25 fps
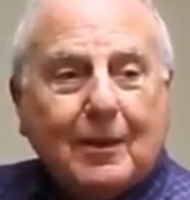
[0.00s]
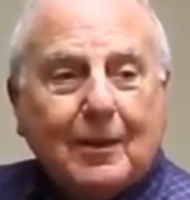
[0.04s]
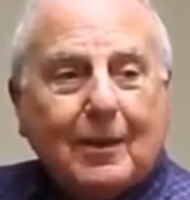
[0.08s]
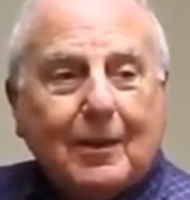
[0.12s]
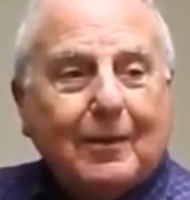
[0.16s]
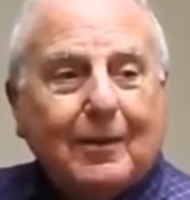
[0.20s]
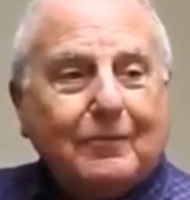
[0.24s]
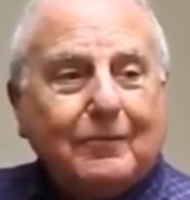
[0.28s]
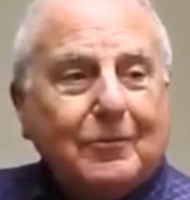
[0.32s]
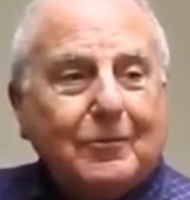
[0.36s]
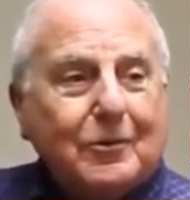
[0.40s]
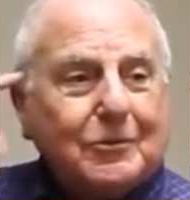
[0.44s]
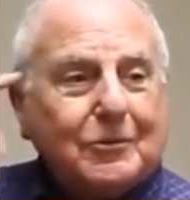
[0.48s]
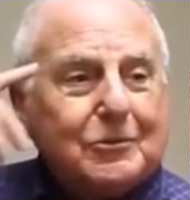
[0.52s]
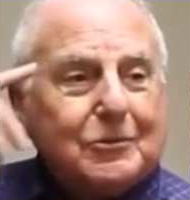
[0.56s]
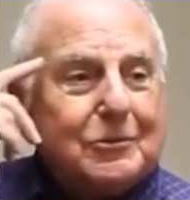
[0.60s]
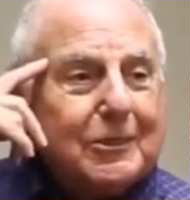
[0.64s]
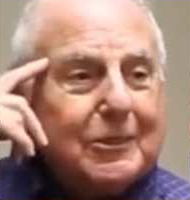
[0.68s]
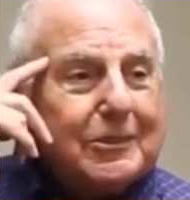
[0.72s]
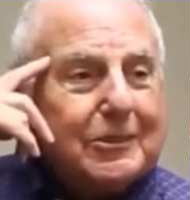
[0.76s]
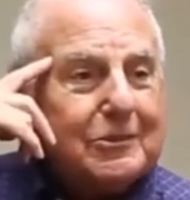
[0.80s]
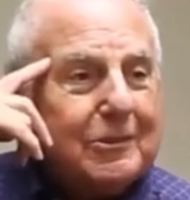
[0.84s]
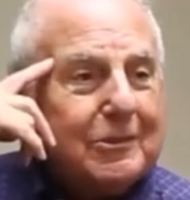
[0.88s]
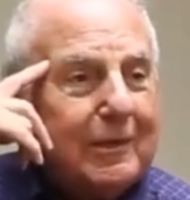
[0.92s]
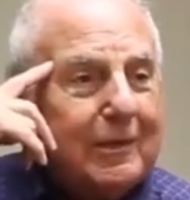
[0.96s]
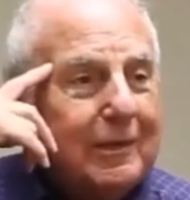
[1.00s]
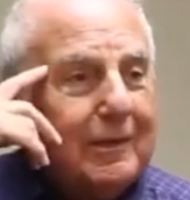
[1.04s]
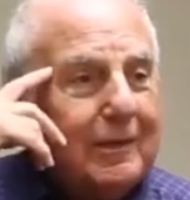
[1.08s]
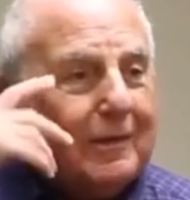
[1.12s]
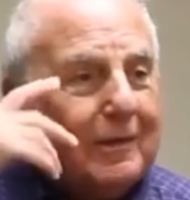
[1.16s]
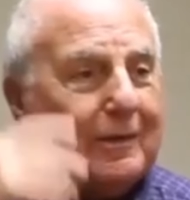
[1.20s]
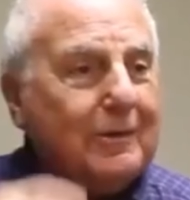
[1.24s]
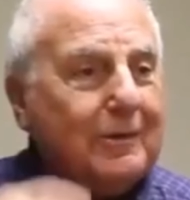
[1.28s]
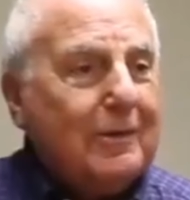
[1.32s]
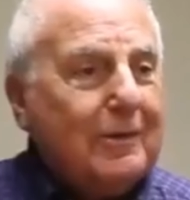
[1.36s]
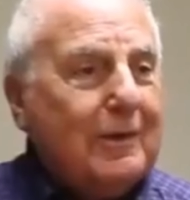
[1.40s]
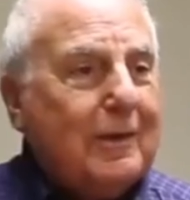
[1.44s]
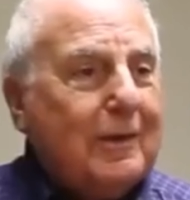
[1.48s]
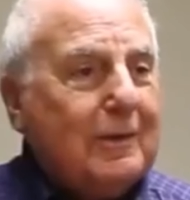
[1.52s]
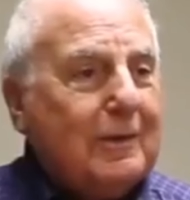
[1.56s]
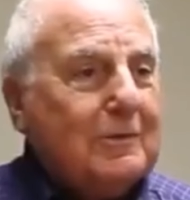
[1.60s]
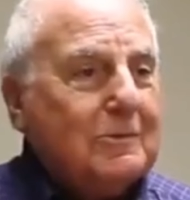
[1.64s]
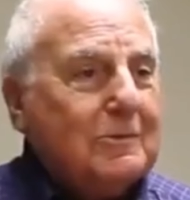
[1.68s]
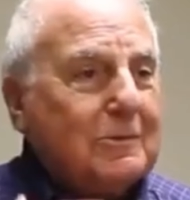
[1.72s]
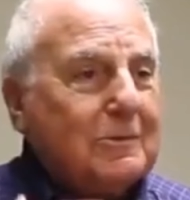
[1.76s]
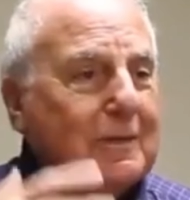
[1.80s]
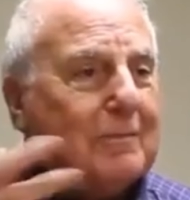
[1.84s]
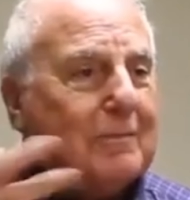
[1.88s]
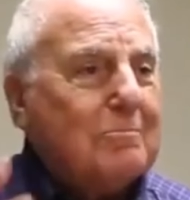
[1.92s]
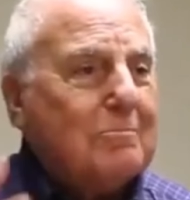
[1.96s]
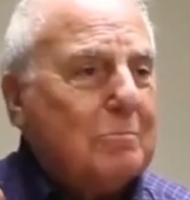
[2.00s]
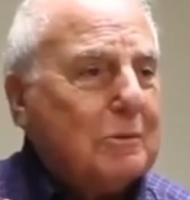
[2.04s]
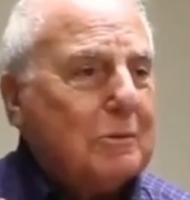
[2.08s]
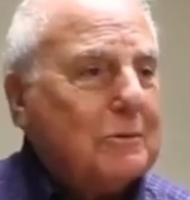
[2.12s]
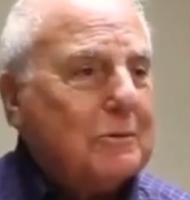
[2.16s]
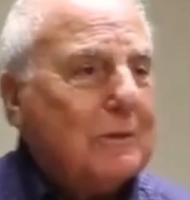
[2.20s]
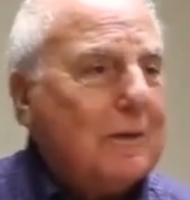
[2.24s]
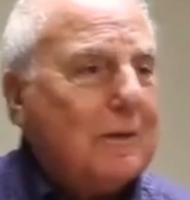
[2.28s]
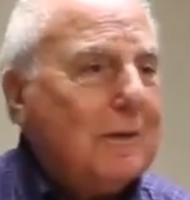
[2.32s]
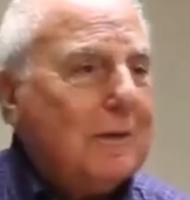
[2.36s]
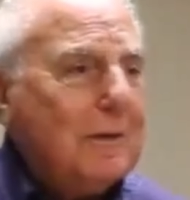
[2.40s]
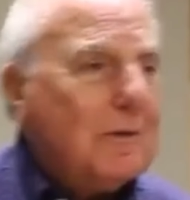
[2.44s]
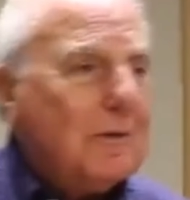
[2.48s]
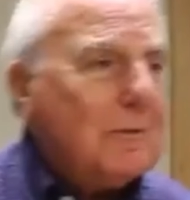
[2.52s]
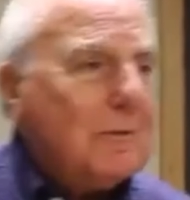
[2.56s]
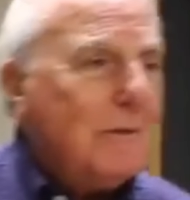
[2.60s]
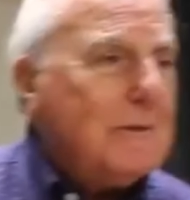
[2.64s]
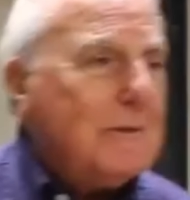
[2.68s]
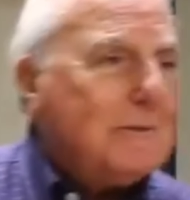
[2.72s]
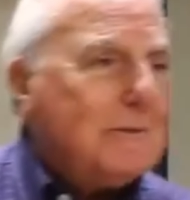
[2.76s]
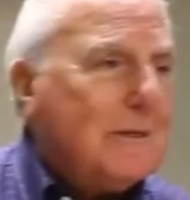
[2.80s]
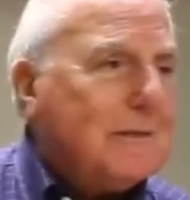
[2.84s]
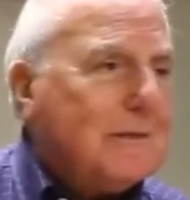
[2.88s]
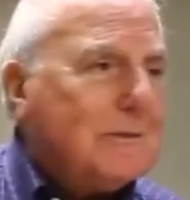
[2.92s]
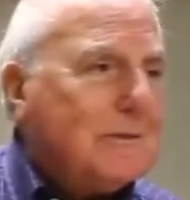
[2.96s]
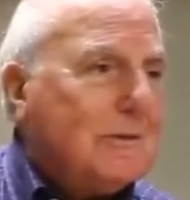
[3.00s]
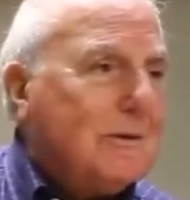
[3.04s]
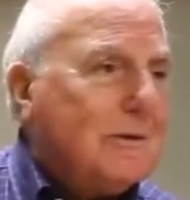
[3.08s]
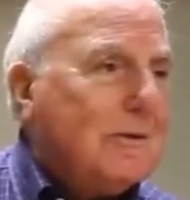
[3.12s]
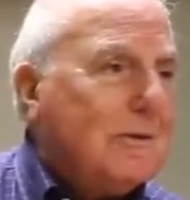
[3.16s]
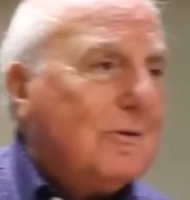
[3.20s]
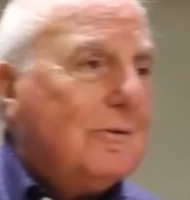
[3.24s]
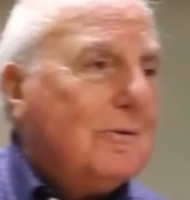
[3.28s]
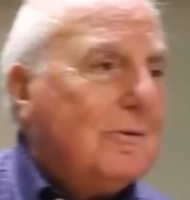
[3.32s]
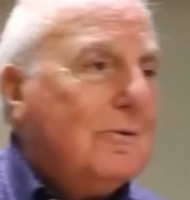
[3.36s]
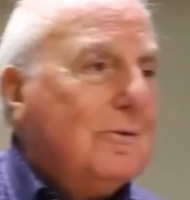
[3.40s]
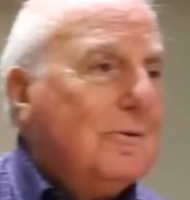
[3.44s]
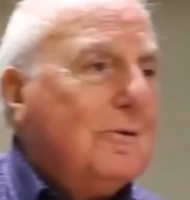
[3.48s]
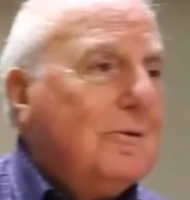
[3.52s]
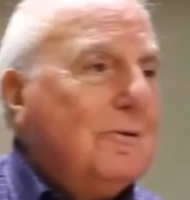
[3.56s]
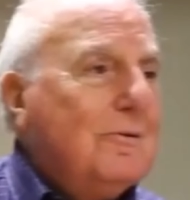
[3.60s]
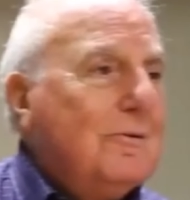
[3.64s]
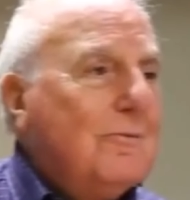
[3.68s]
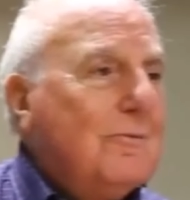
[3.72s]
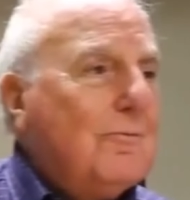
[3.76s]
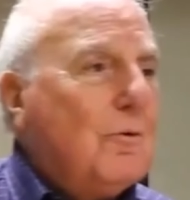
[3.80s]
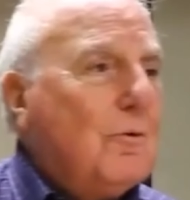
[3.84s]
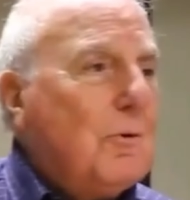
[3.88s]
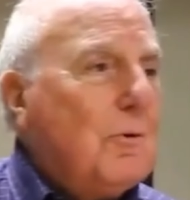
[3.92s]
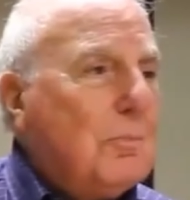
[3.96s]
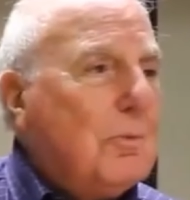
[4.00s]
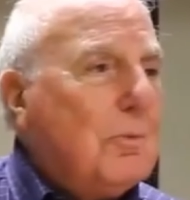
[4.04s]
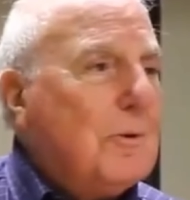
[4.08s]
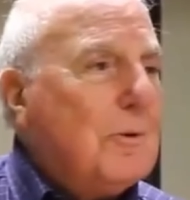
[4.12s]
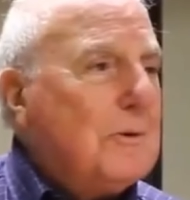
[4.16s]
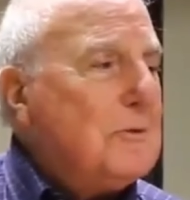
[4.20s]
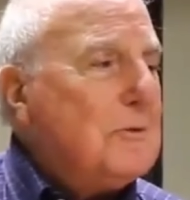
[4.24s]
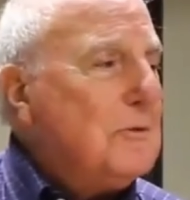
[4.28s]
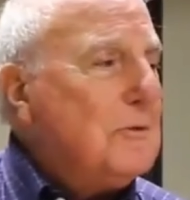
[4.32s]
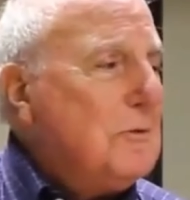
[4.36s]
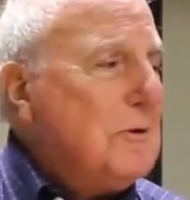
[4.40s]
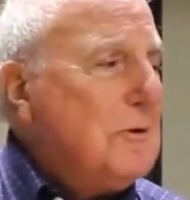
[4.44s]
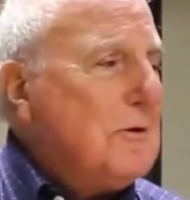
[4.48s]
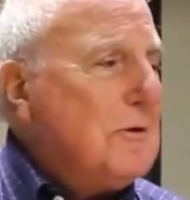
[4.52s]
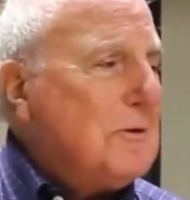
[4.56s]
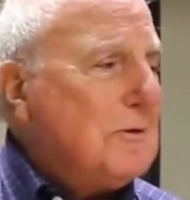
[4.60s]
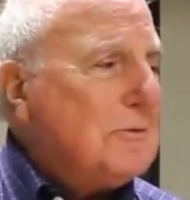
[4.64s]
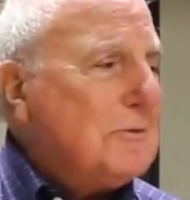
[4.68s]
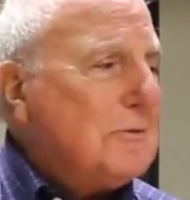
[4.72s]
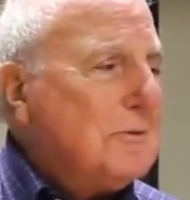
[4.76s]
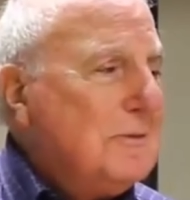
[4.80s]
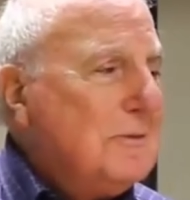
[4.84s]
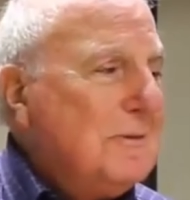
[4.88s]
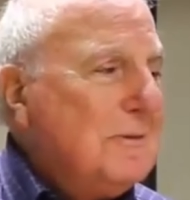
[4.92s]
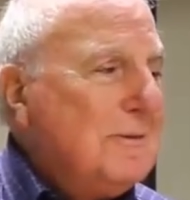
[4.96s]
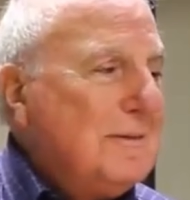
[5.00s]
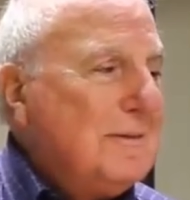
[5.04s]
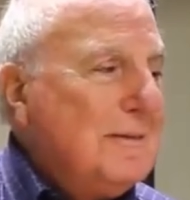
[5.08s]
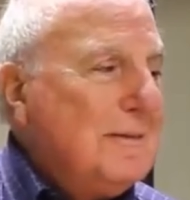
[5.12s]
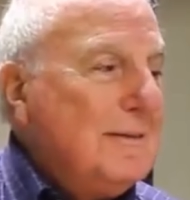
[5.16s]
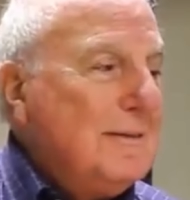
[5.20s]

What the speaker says: Now, if you're 60 and you get 7% increase, that's another 4.2 years.